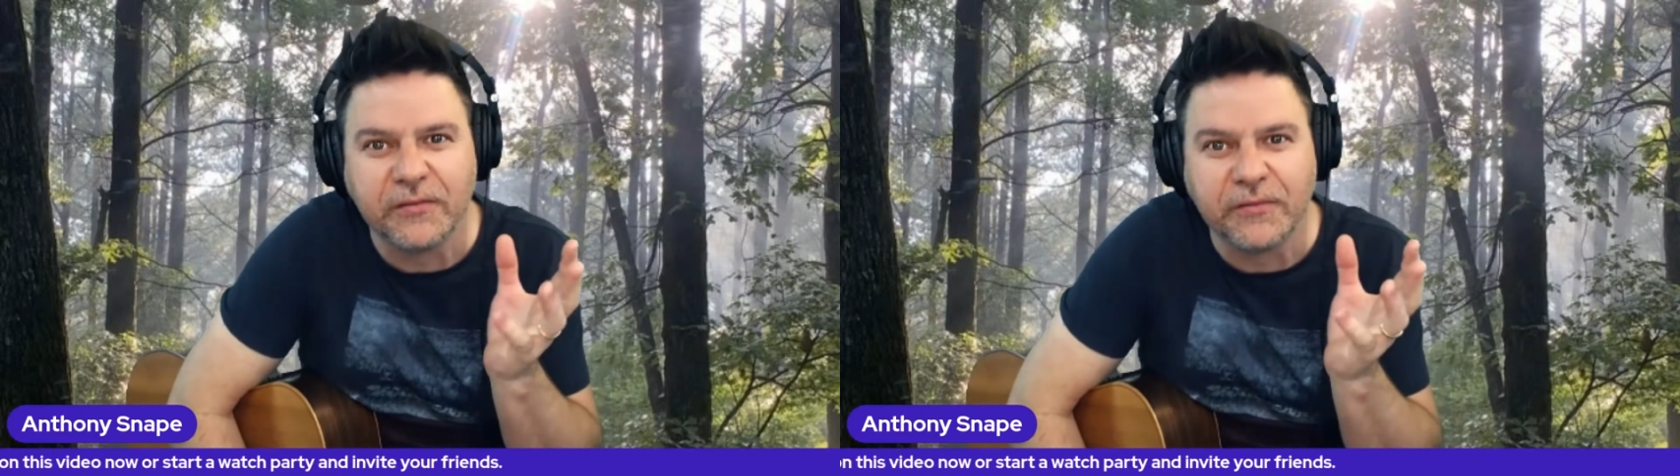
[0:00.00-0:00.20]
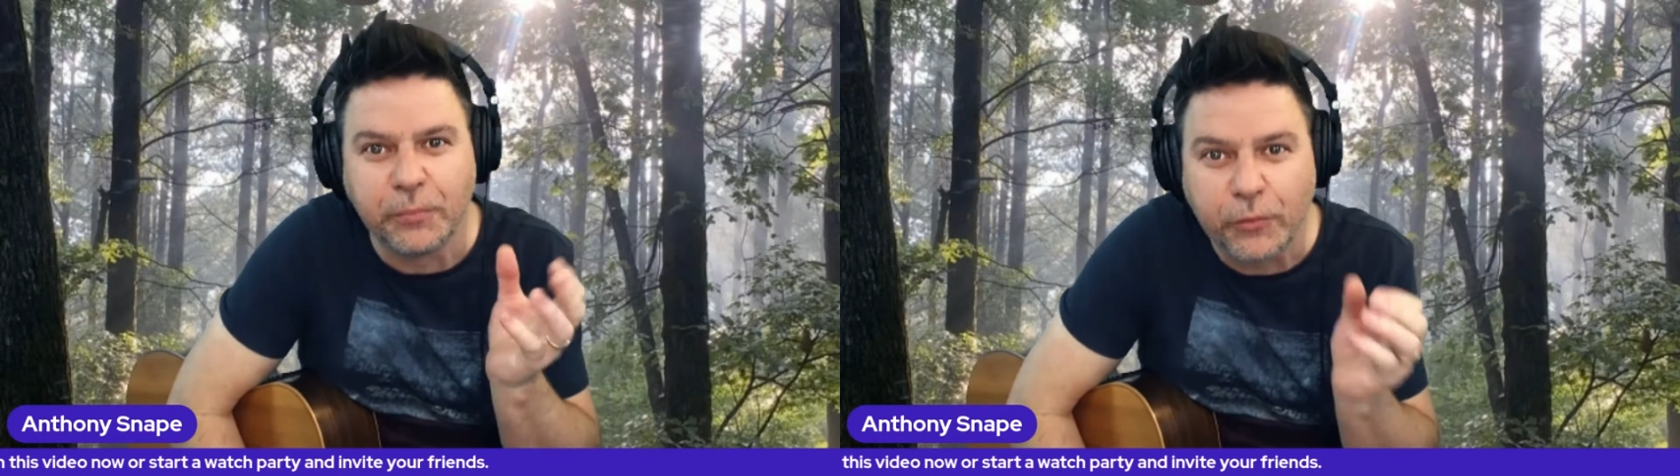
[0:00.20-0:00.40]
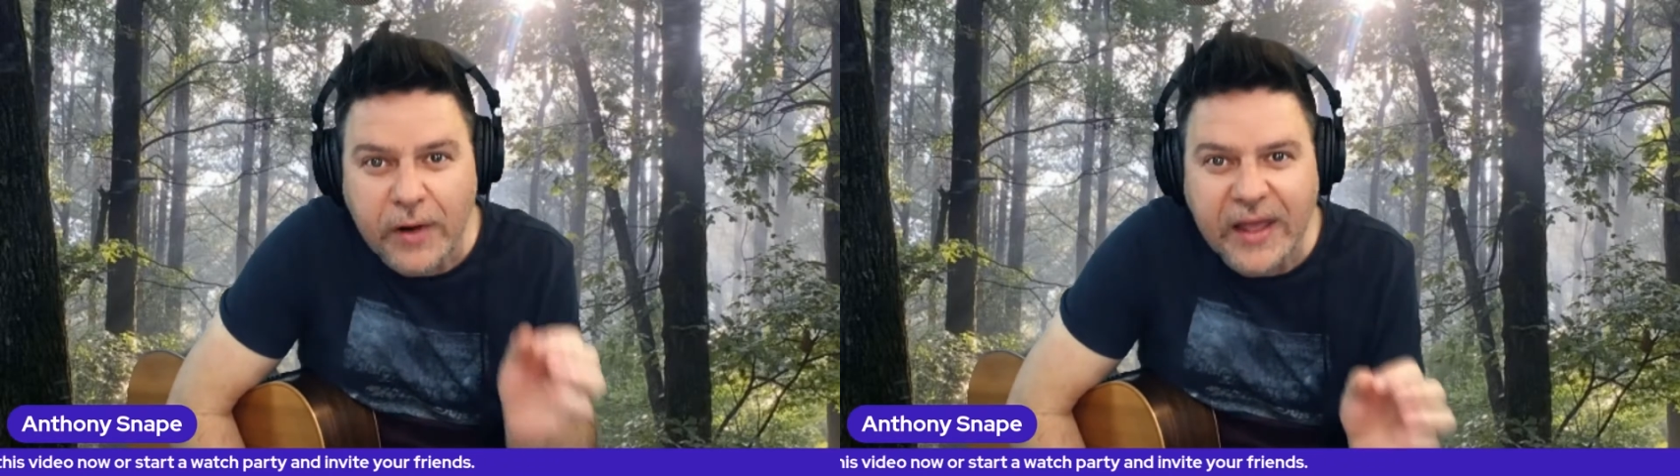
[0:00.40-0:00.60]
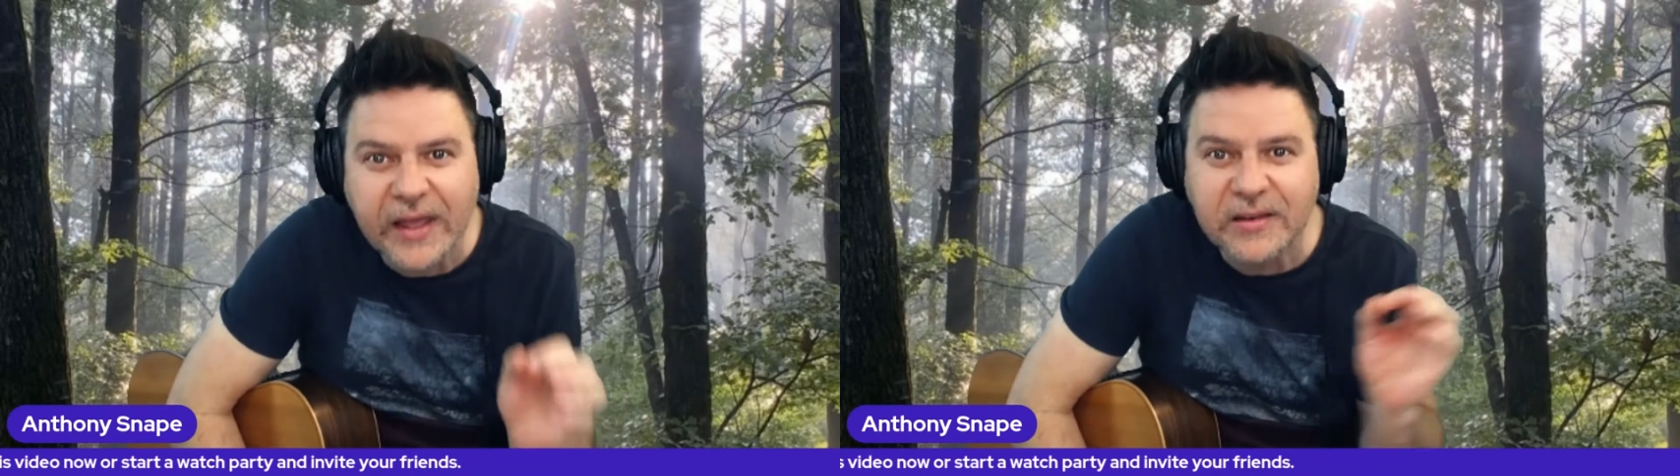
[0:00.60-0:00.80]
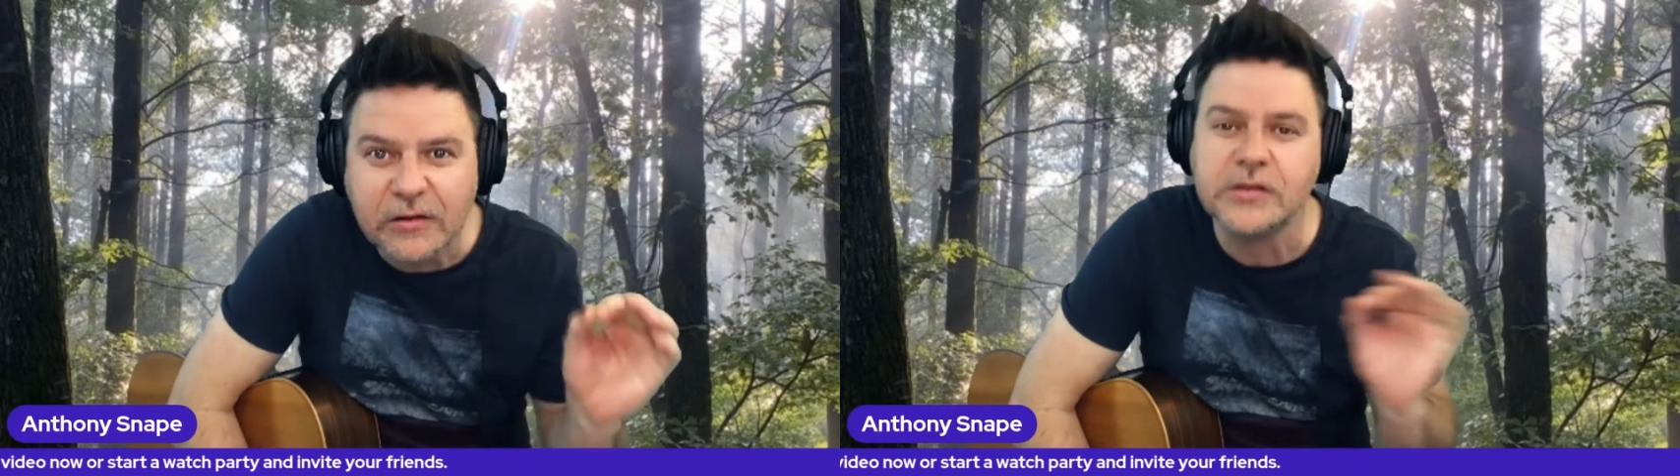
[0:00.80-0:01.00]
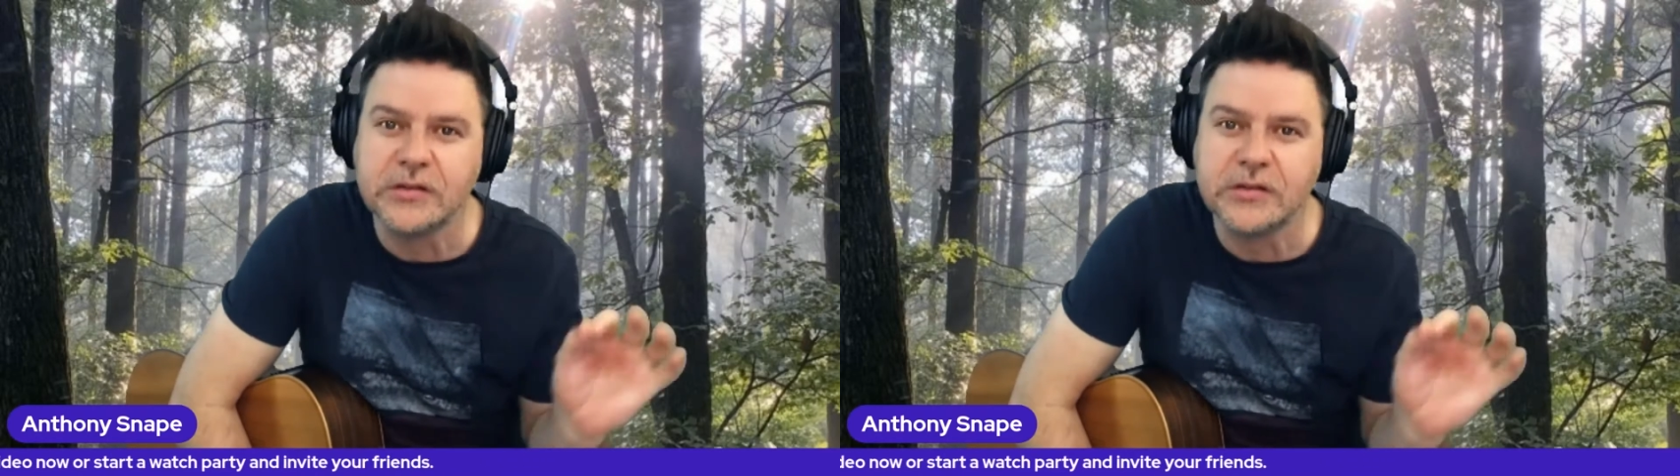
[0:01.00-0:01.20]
of brand new